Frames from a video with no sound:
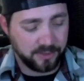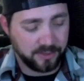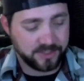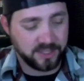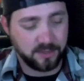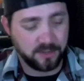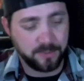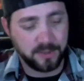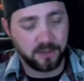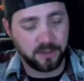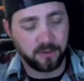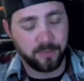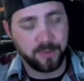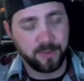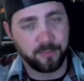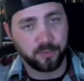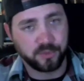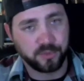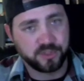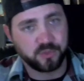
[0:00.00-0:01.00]
It's going to be a little
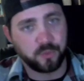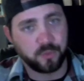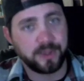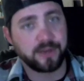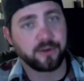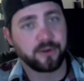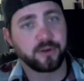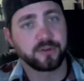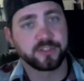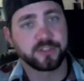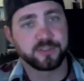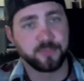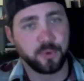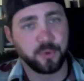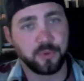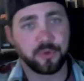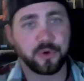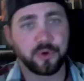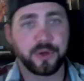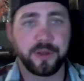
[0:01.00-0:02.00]
bit more sweeter,
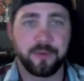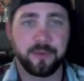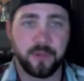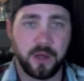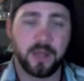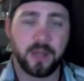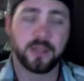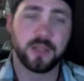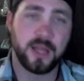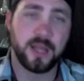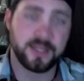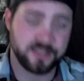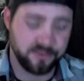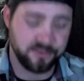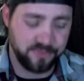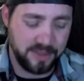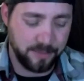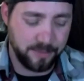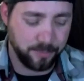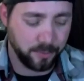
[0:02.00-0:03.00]
smoother, and lots of
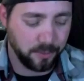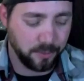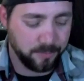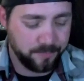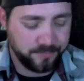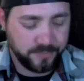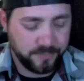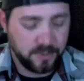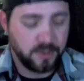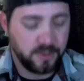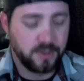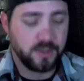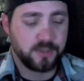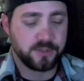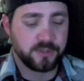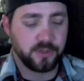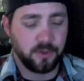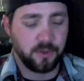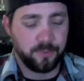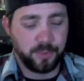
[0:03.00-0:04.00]
vapor.
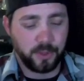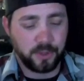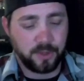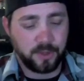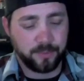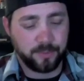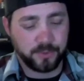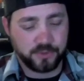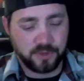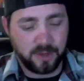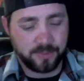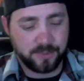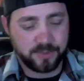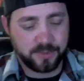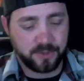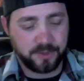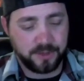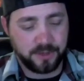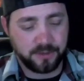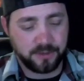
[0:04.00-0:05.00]
So I'll put a couple drops
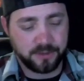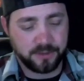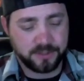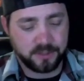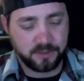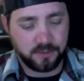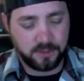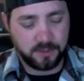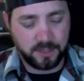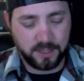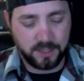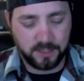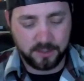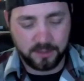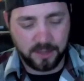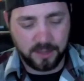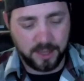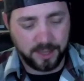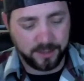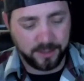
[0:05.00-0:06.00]
on here on this little
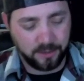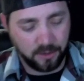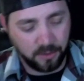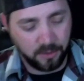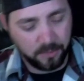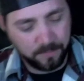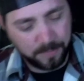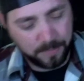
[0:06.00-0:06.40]
iGo.